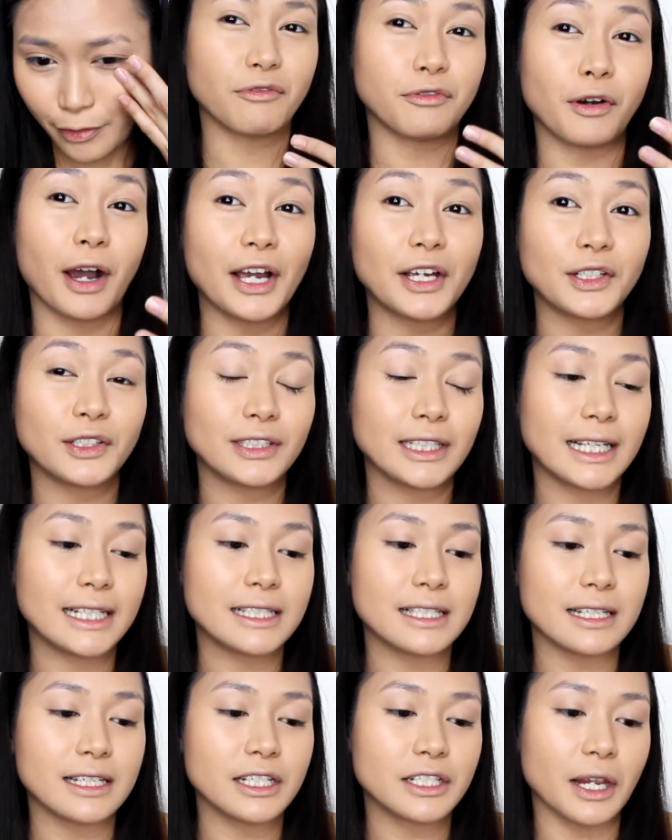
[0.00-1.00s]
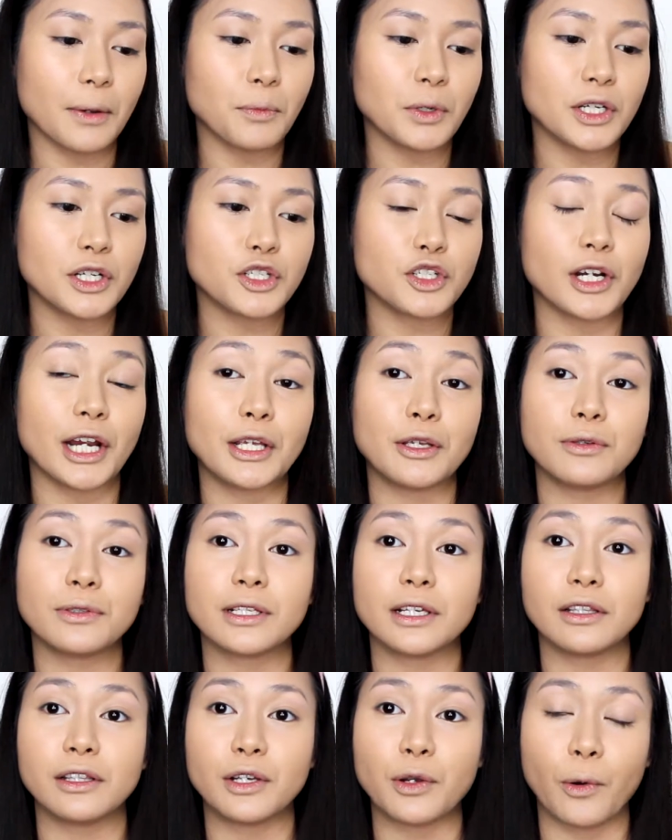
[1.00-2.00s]
violet-ish, I'm gonna try
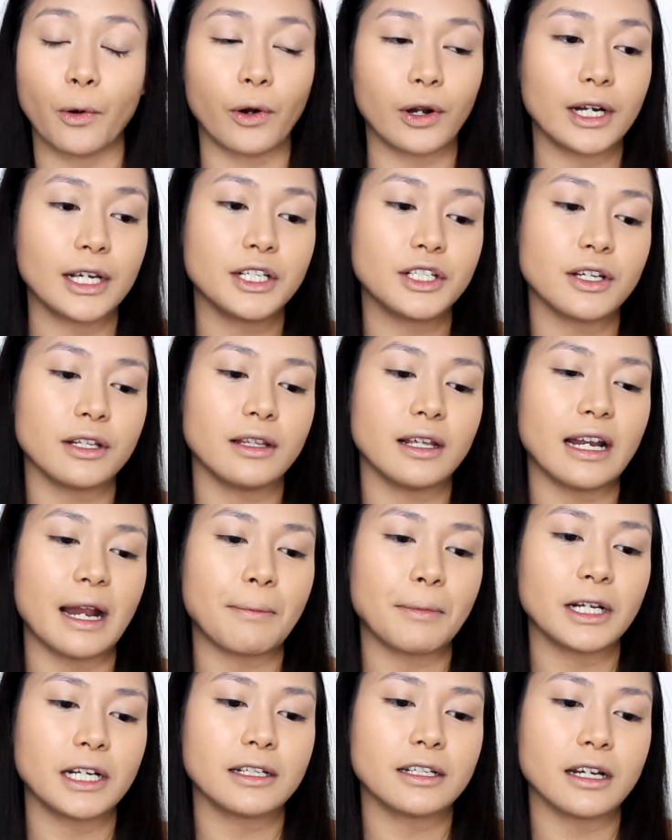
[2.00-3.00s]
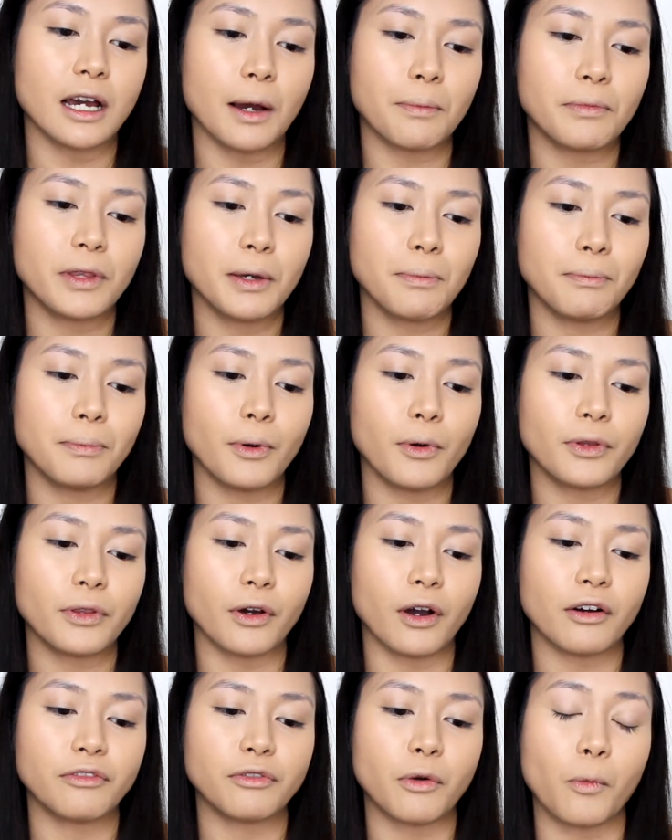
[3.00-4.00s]
using the orange, and then I'm gonna top them both
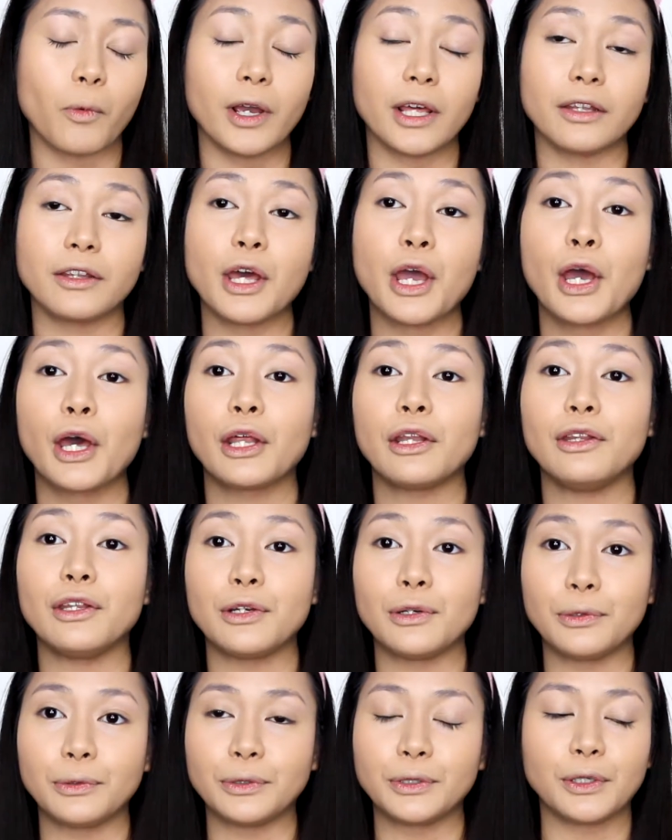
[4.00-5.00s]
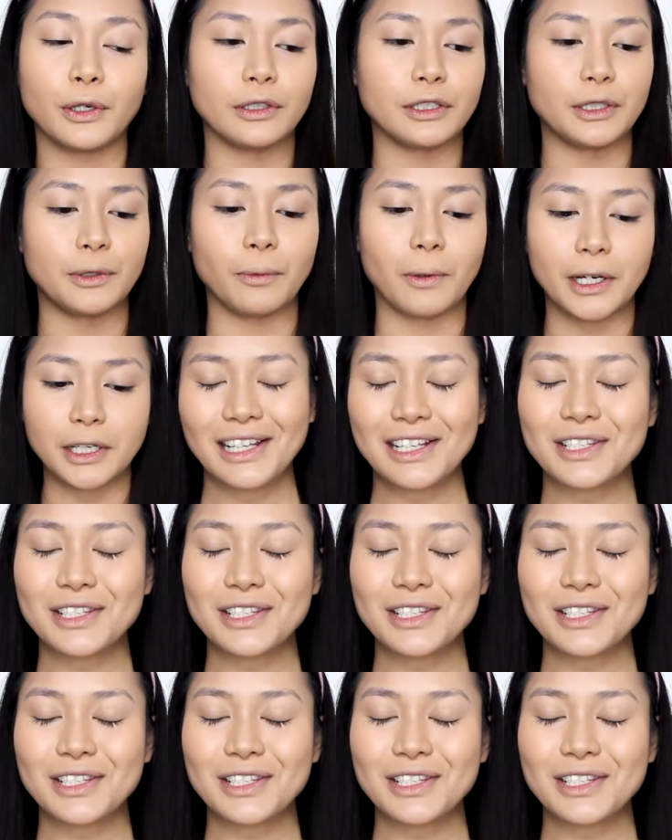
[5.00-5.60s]
off with the nude colored one.